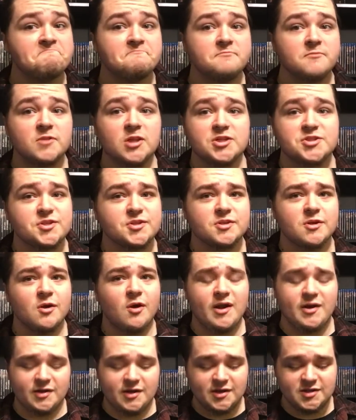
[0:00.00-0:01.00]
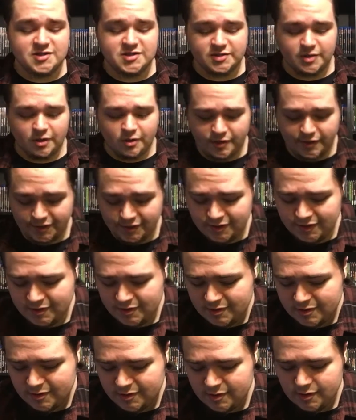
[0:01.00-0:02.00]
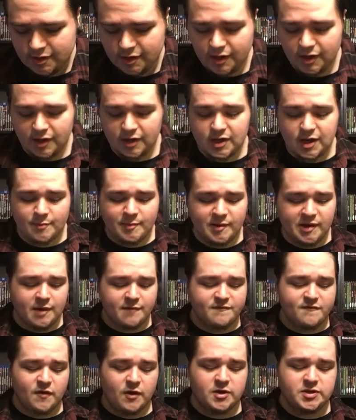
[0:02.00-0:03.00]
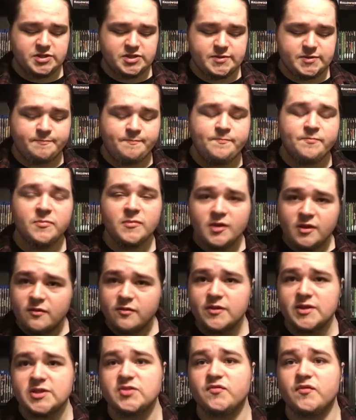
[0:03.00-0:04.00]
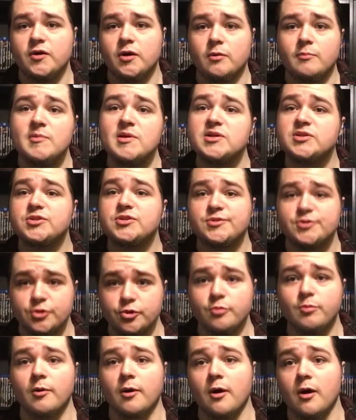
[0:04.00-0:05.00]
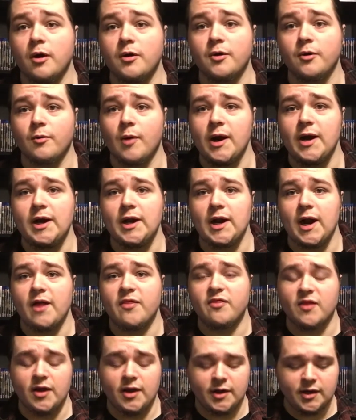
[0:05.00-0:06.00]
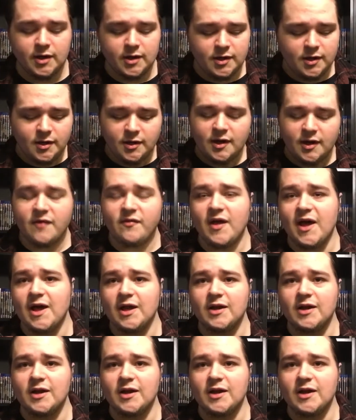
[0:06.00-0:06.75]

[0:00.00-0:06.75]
let's just go ahead and get started. Coming up first, this film is super underrated, I think, and that